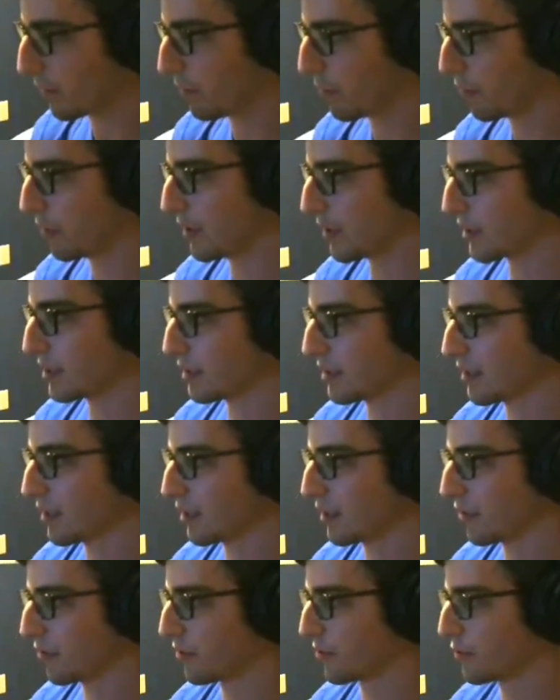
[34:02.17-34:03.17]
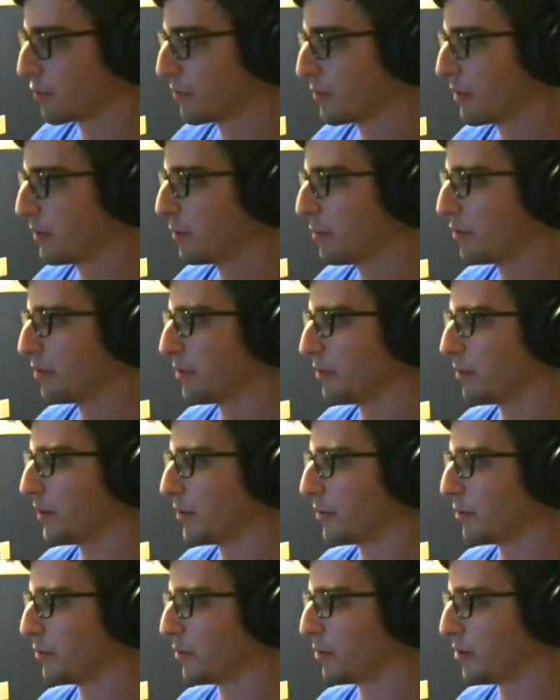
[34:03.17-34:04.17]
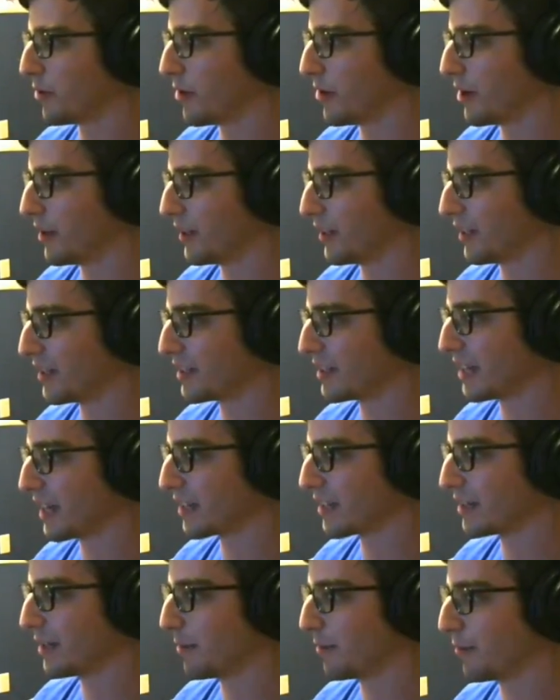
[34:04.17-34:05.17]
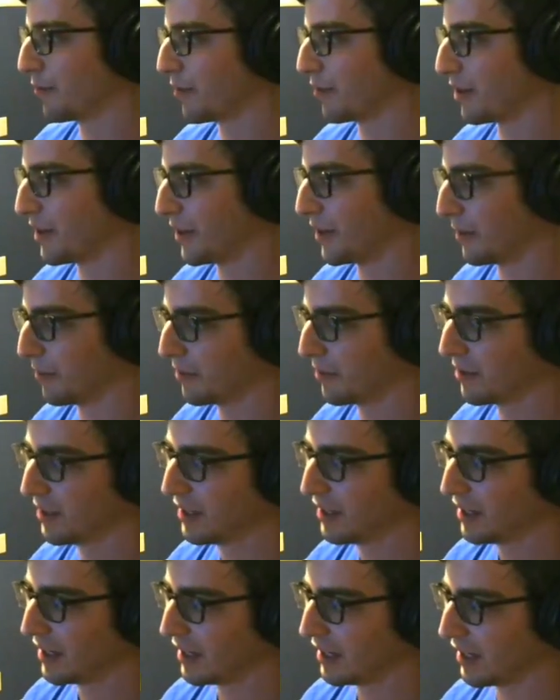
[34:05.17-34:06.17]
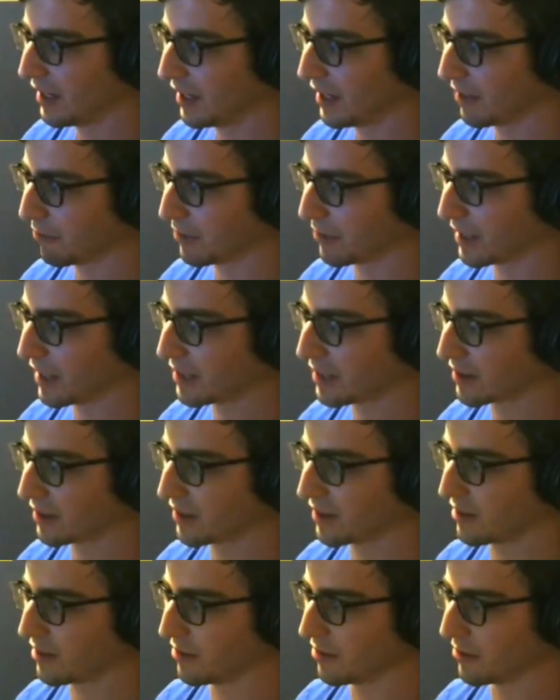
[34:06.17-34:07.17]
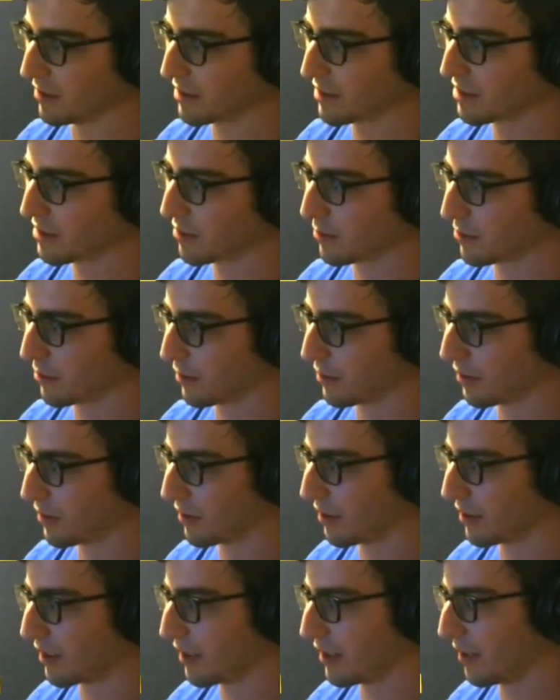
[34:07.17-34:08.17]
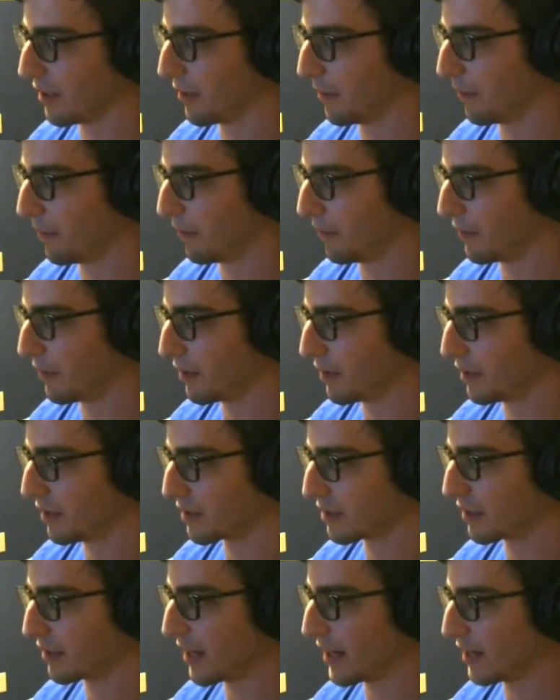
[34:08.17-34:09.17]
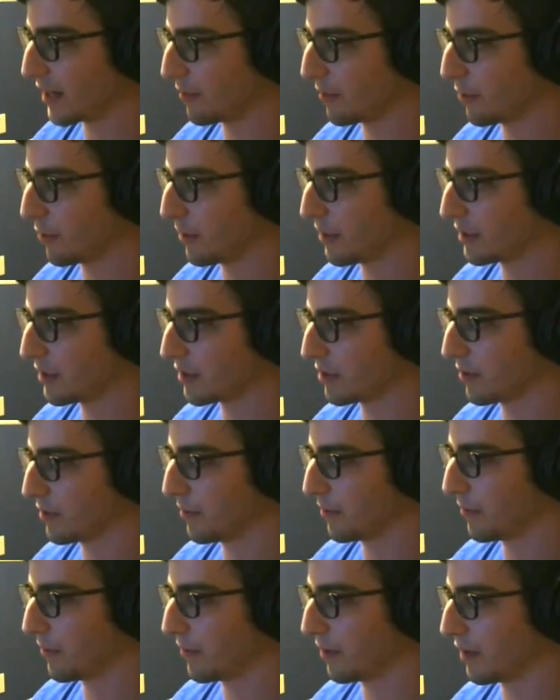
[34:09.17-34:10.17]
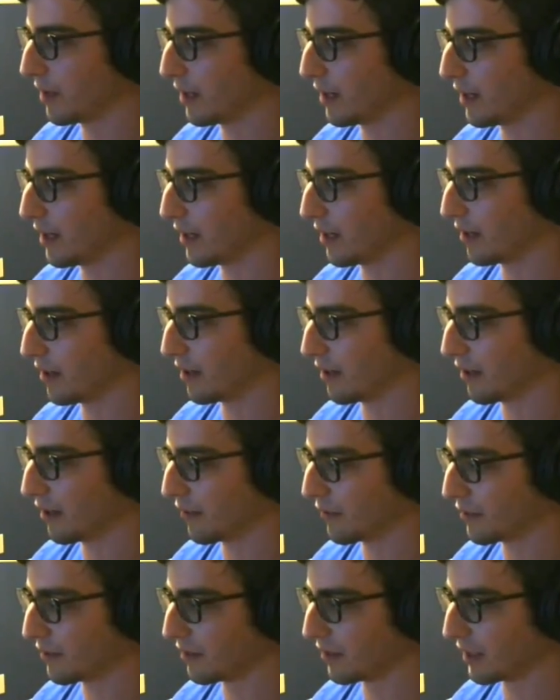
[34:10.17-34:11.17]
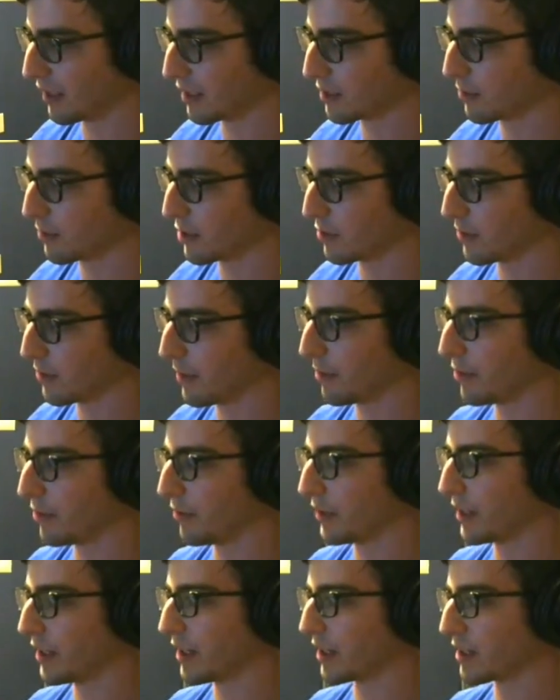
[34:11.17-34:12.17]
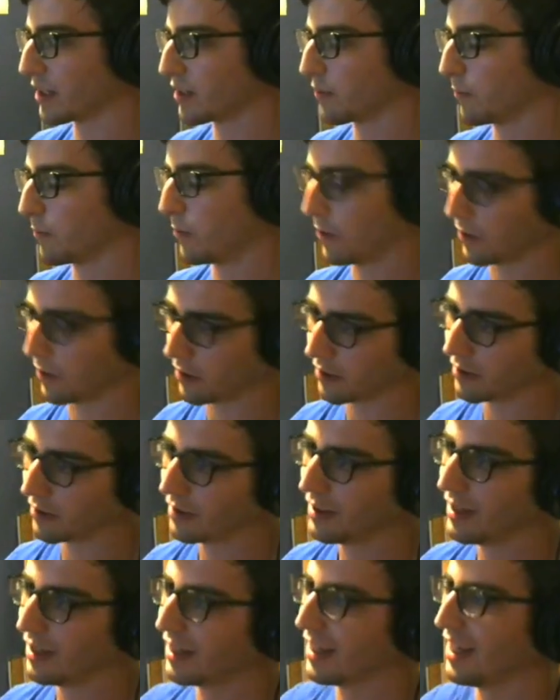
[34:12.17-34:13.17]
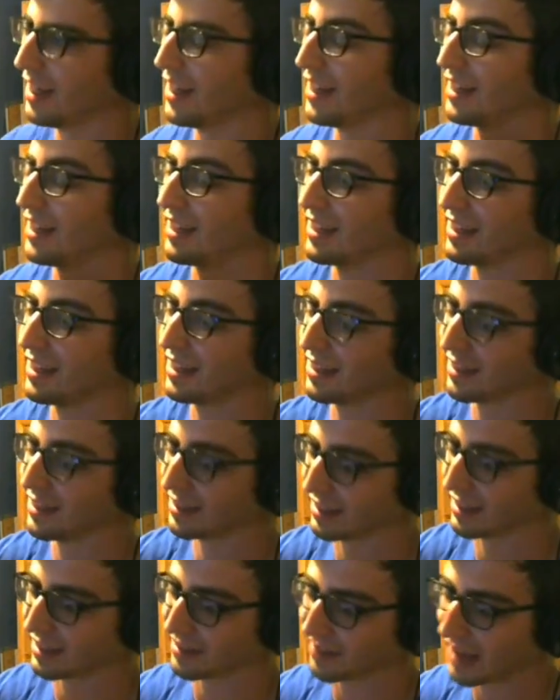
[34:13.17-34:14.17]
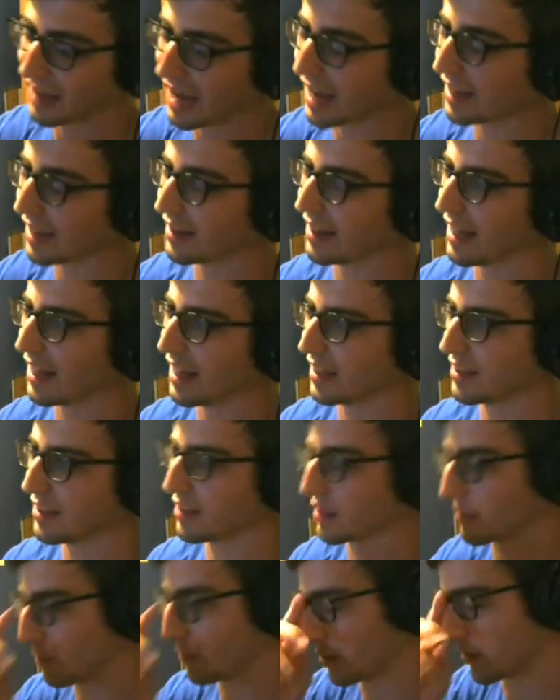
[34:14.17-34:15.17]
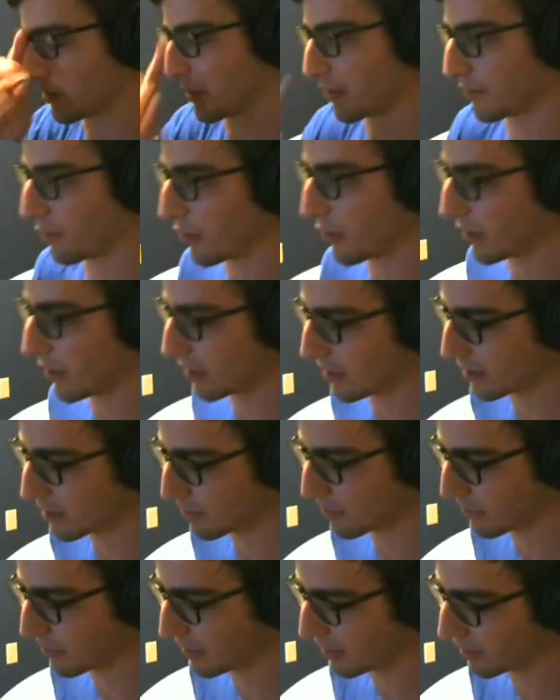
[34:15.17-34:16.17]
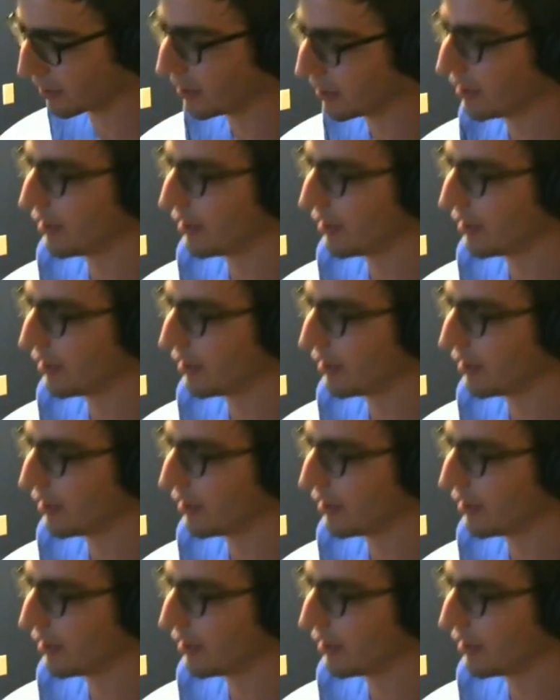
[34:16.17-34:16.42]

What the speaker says: press the Cruise Bubble and Bubble Bowl on the exact same frame, and what that's gonna do is store the sliding momentum of like SpongeBob going against the wall, and like add that to SpongeBob's walking speed.